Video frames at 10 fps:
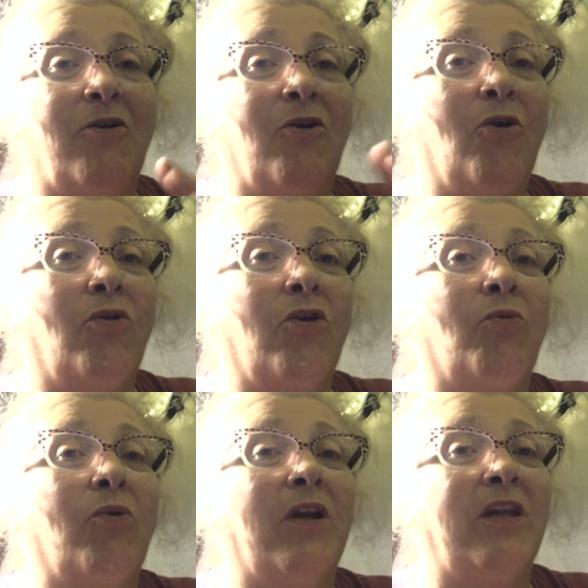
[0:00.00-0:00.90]
Go there
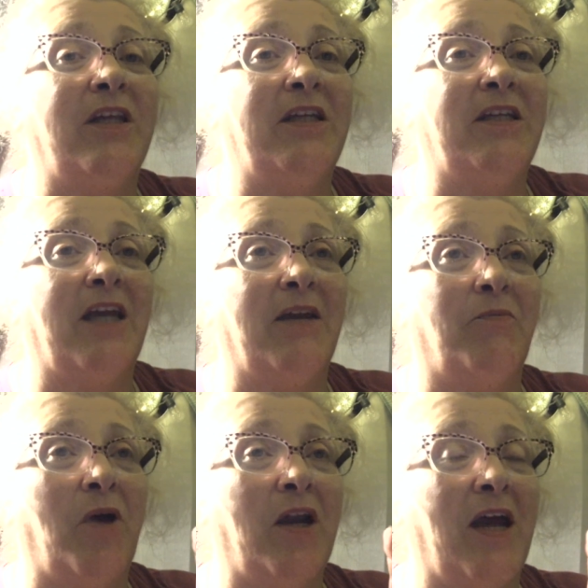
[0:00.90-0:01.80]
one of these days,
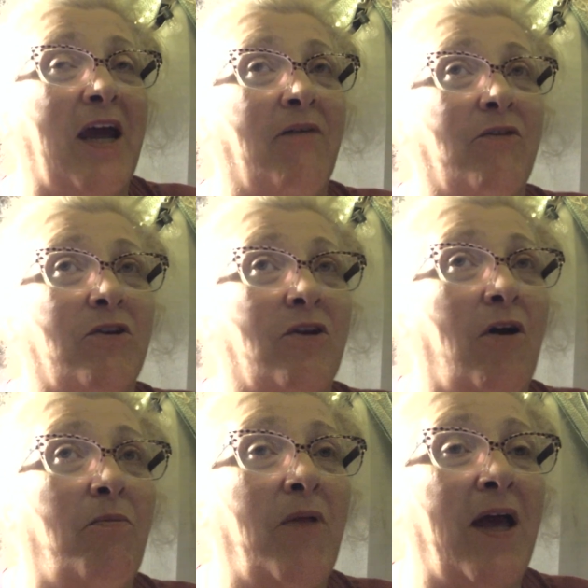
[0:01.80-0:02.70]
Brad, and I have this
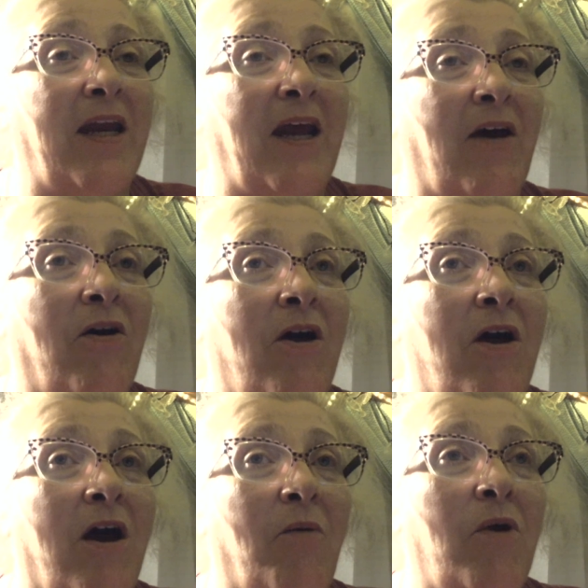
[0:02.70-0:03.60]
all planned out.
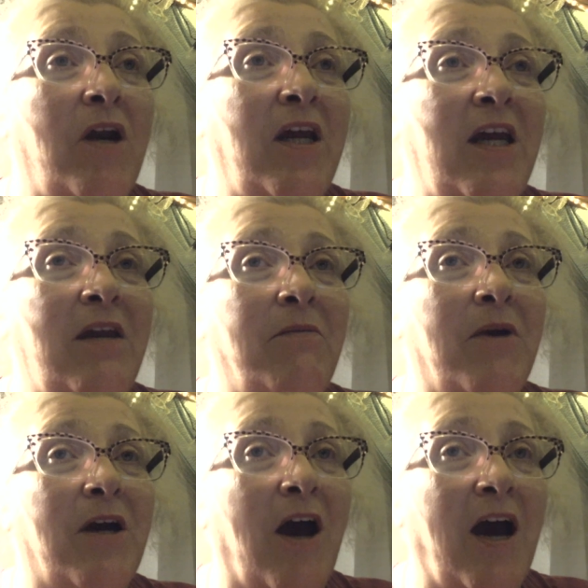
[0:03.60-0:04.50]
I want to get him
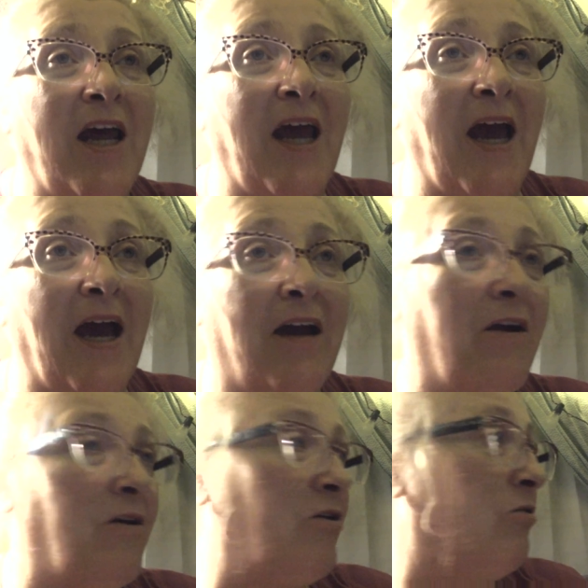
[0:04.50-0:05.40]
a kayak.
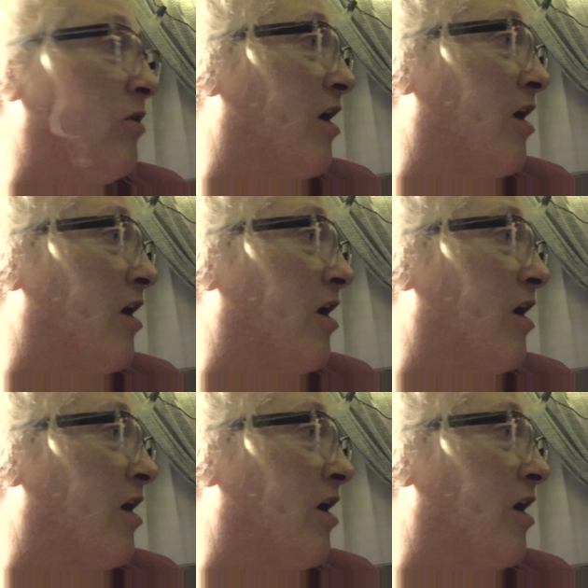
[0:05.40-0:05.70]
You want a